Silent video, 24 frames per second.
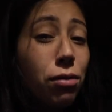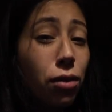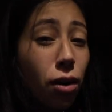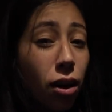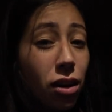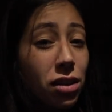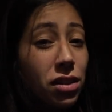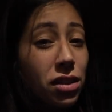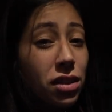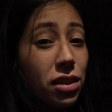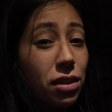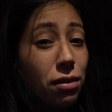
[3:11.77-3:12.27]

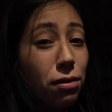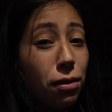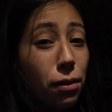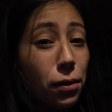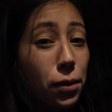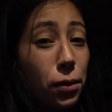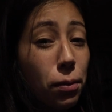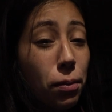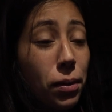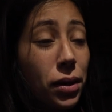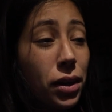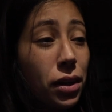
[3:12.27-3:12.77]
frosty
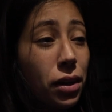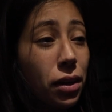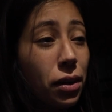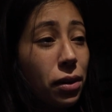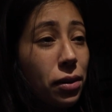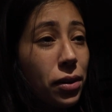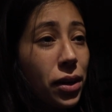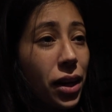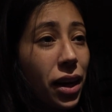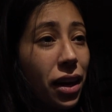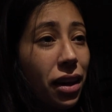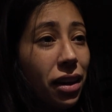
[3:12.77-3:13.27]
from the
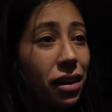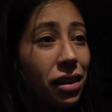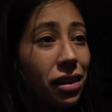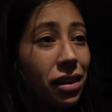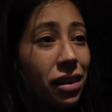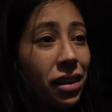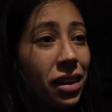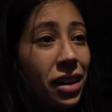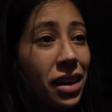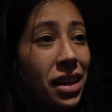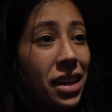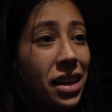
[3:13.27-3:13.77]
window,
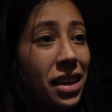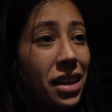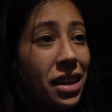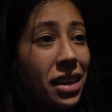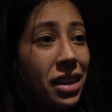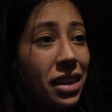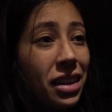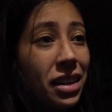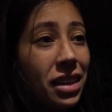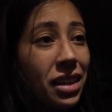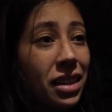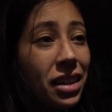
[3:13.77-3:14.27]
and
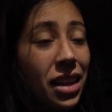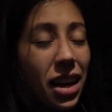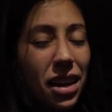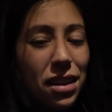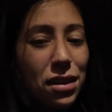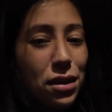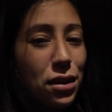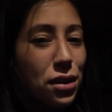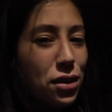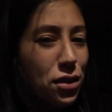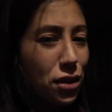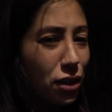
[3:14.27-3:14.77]
that
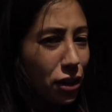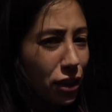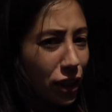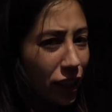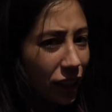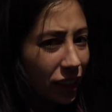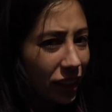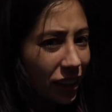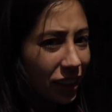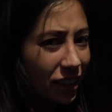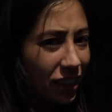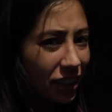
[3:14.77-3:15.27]
is
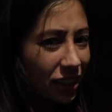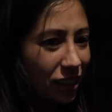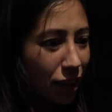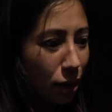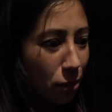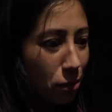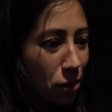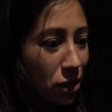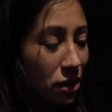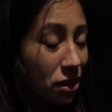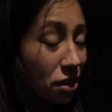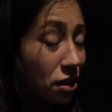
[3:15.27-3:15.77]
concerning because
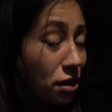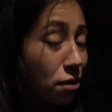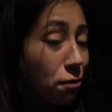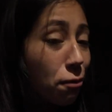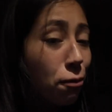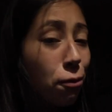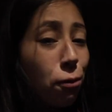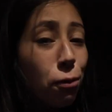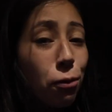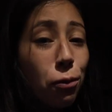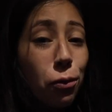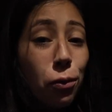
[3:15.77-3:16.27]
that means it's
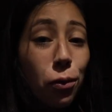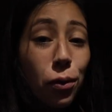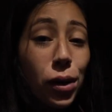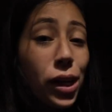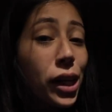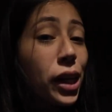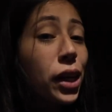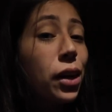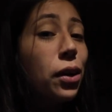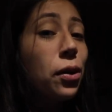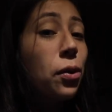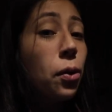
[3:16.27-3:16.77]

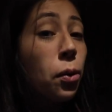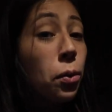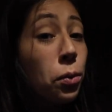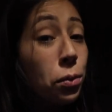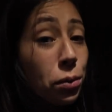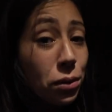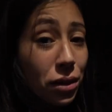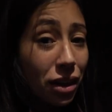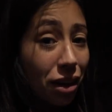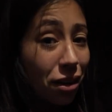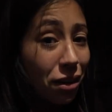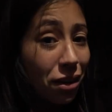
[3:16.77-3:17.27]
friggin'
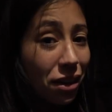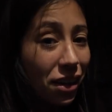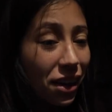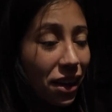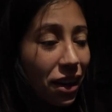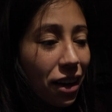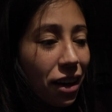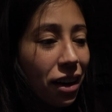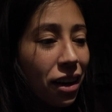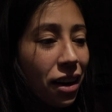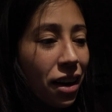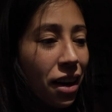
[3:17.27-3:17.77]
cold out
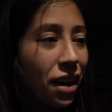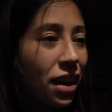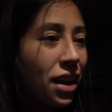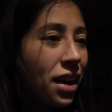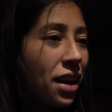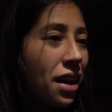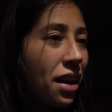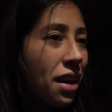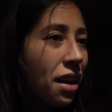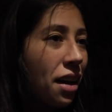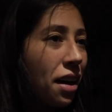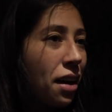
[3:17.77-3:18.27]
there.
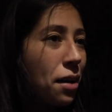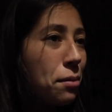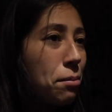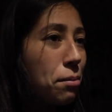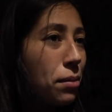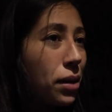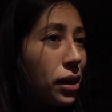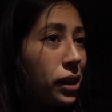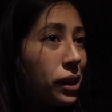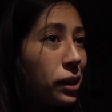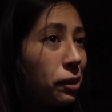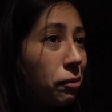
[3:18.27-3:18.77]

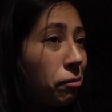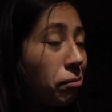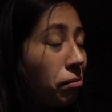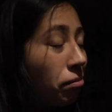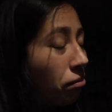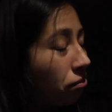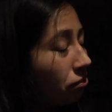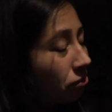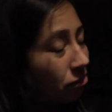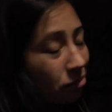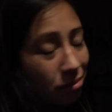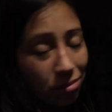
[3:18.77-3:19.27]
But
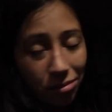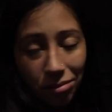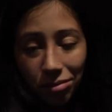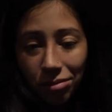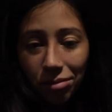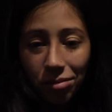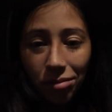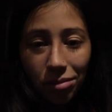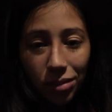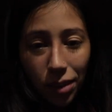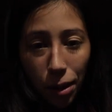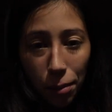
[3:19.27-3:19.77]

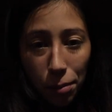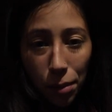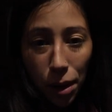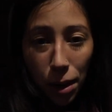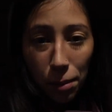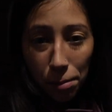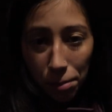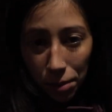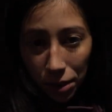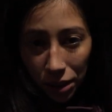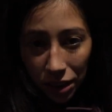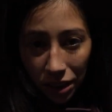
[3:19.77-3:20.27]
I'm
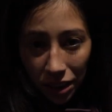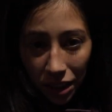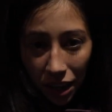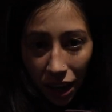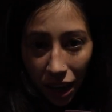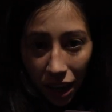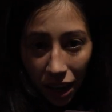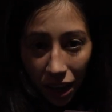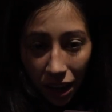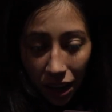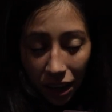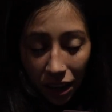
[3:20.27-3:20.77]
up
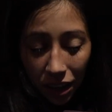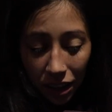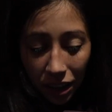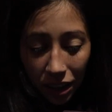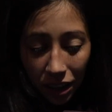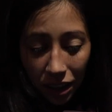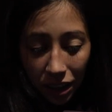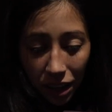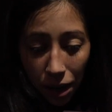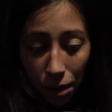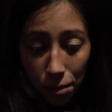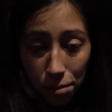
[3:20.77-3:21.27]

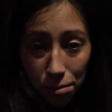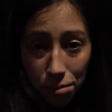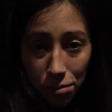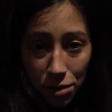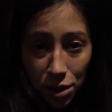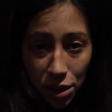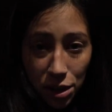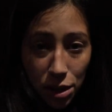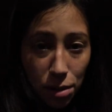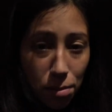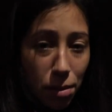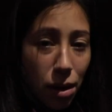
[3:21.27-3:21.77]
and I'm
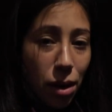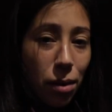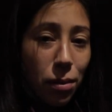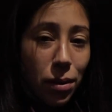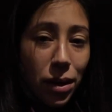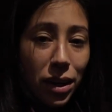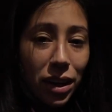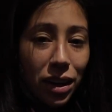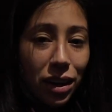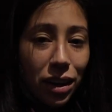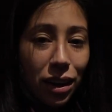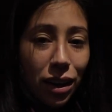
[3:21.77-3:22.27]
just about
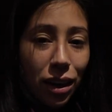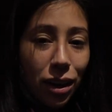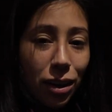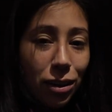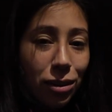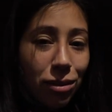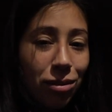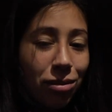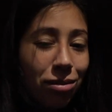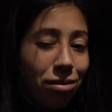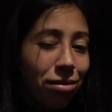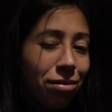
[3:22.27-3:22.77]
ready to
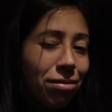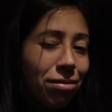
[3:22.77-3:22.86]
go.